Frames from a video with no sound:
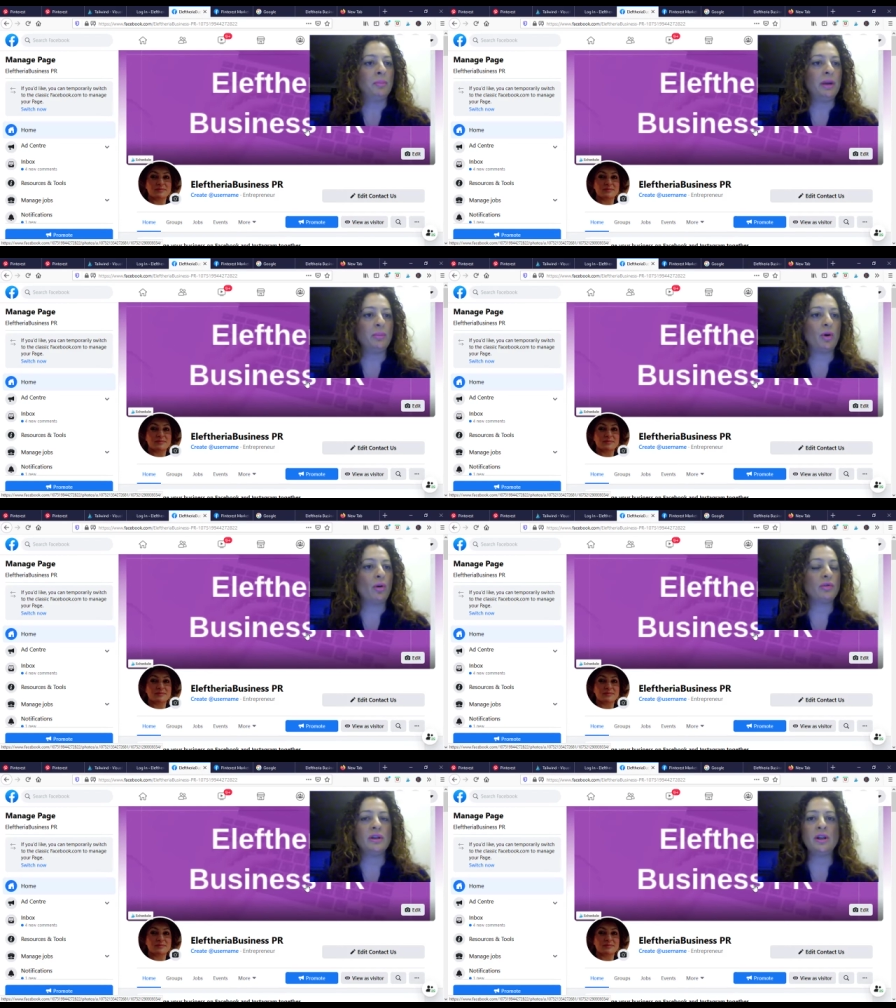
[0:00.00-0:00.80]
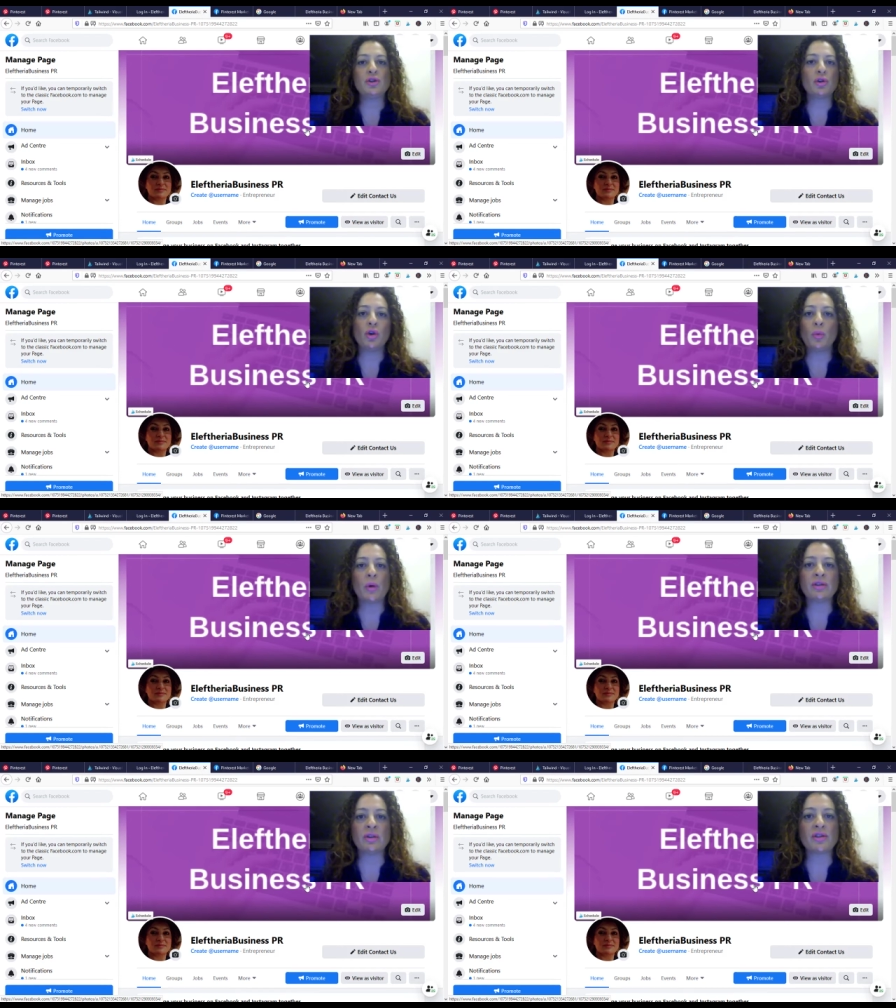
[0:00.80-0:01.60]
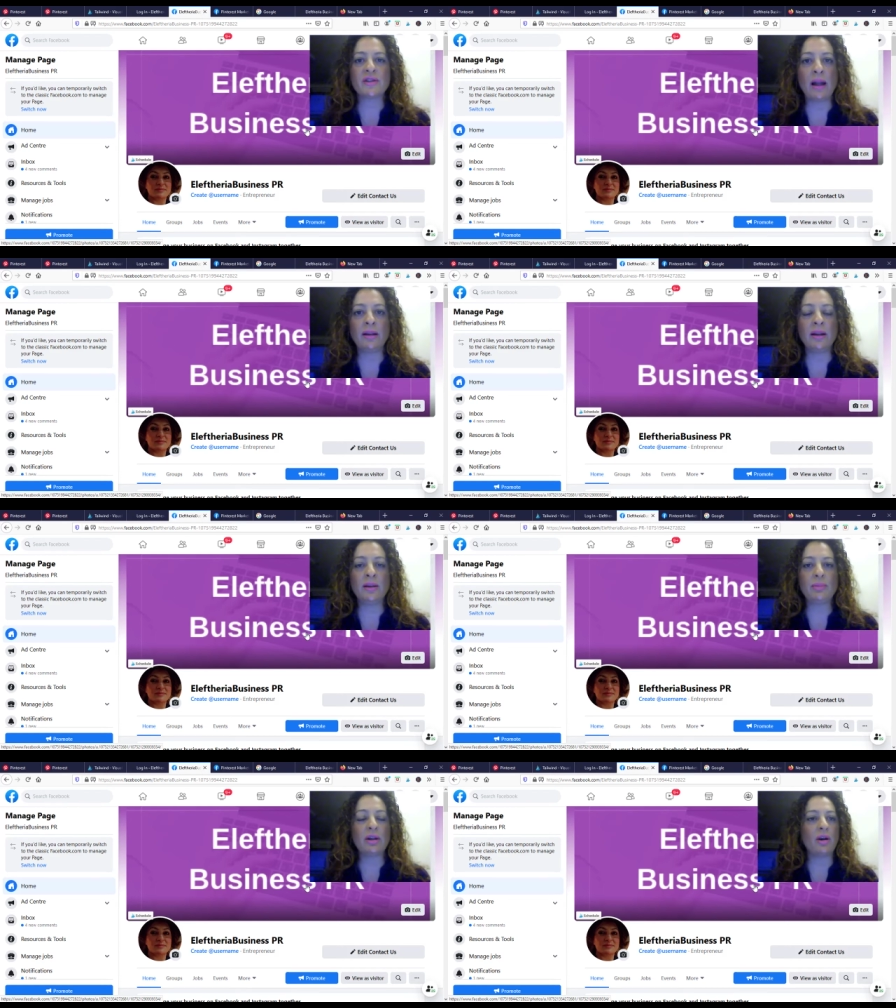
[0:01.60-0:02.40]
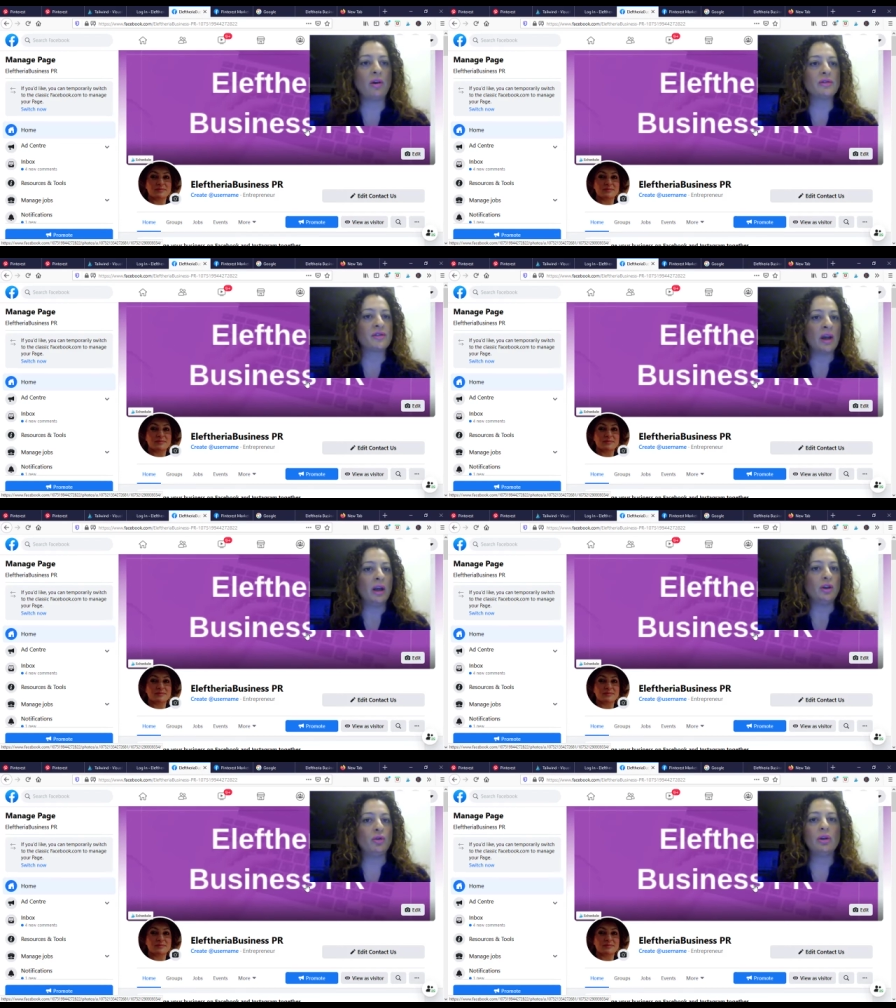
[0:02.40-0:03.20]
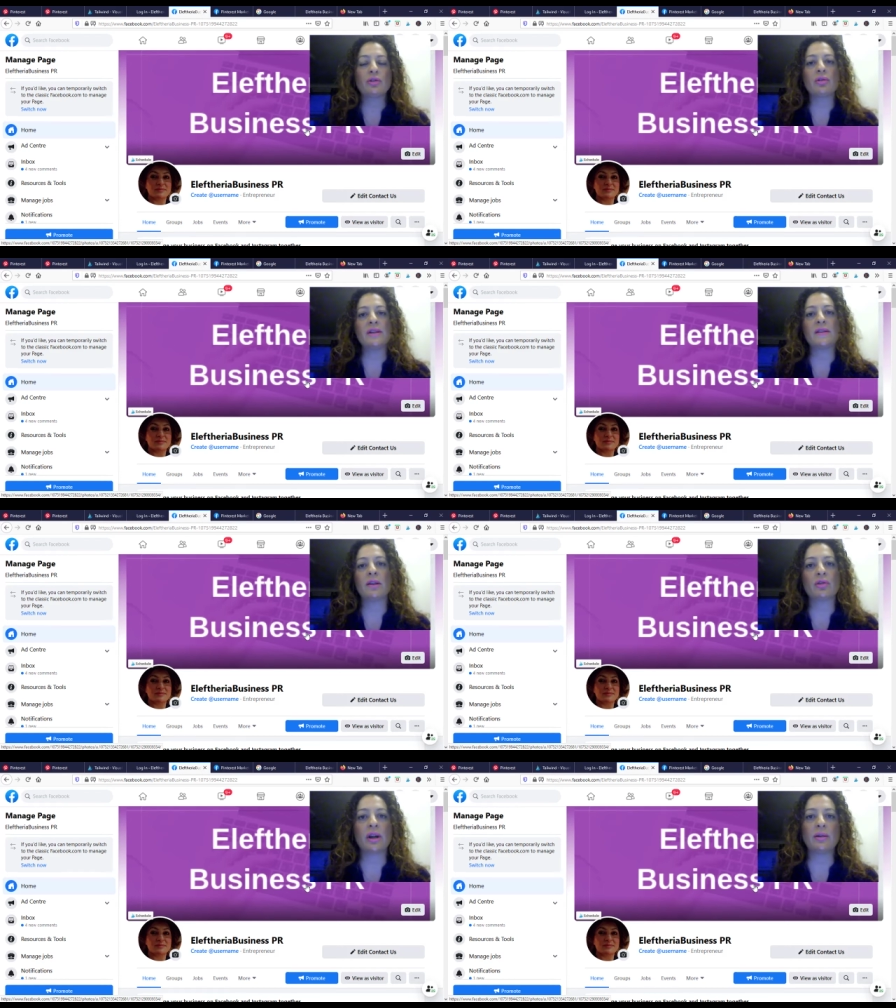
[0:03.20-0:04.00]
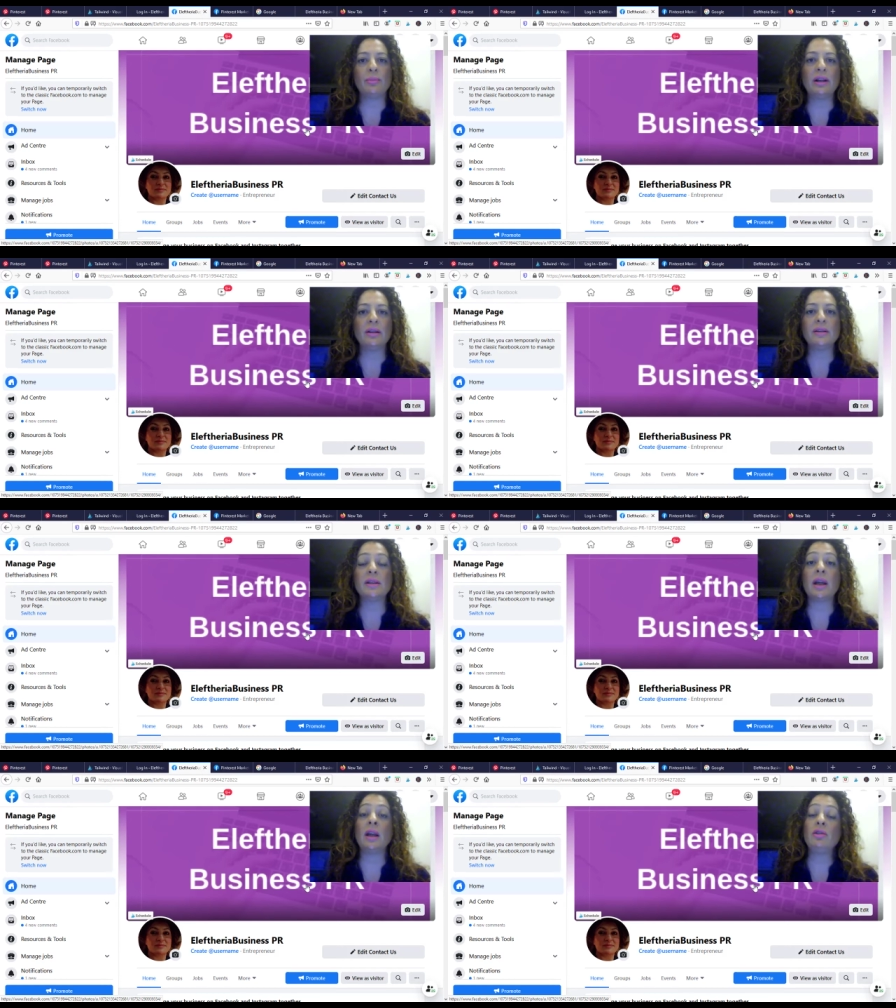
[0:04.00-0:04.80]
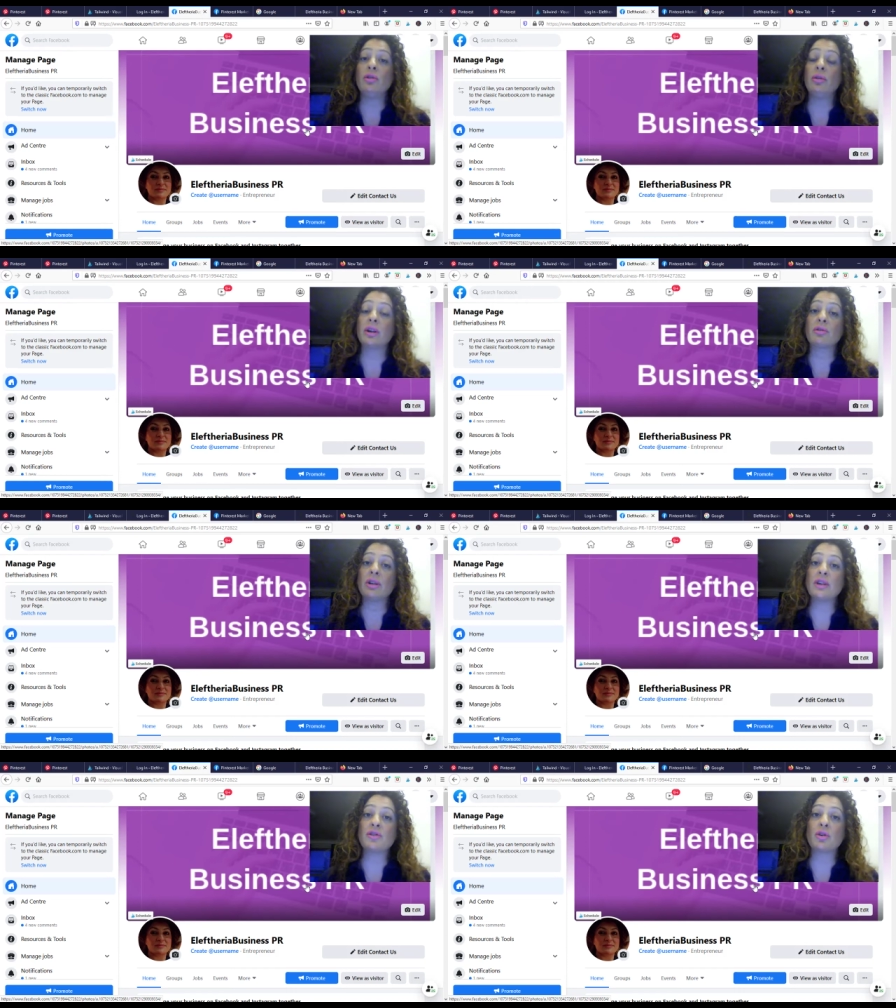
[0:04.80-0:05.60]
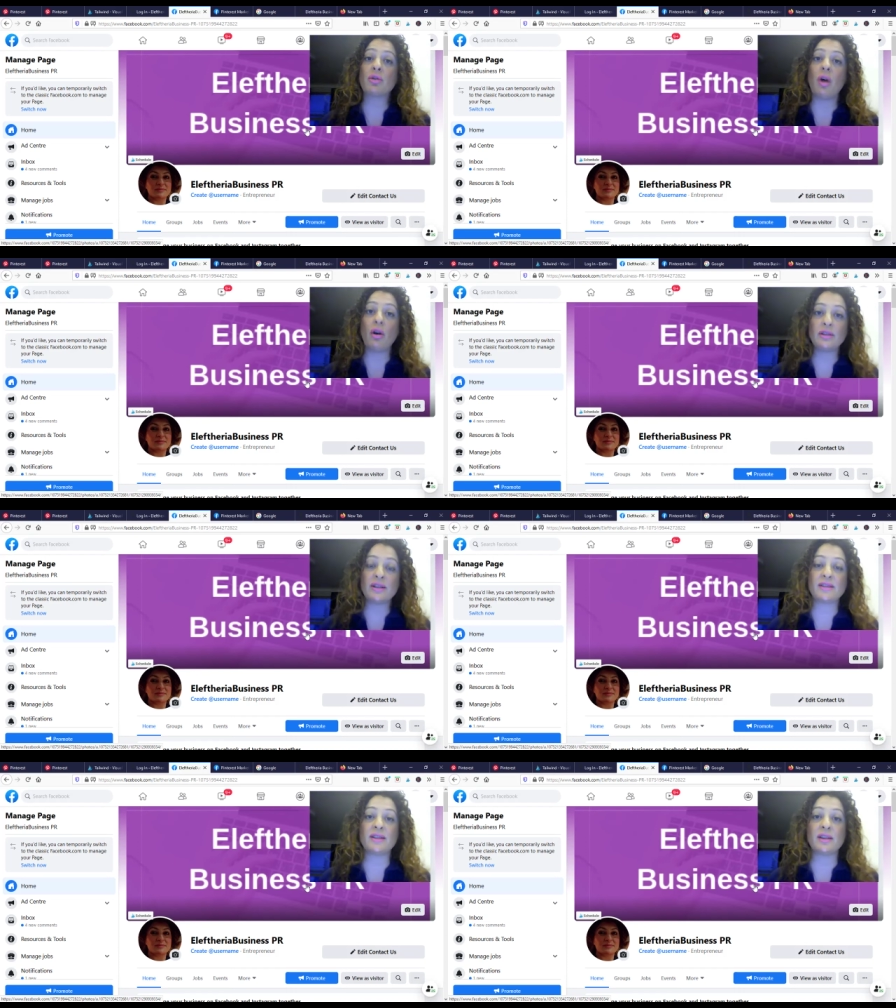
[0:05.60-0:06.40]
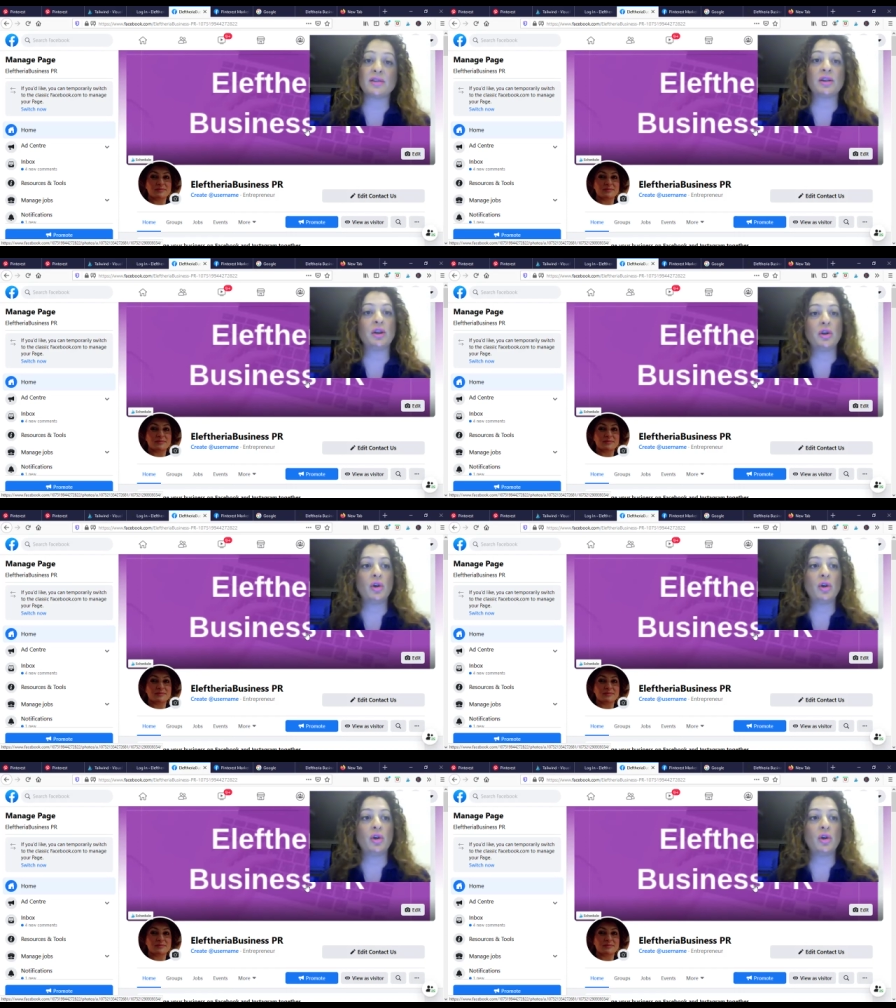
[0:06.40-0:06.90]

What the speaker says: People need to know what you're selling, because you increase in credibility and you increase your audiences. You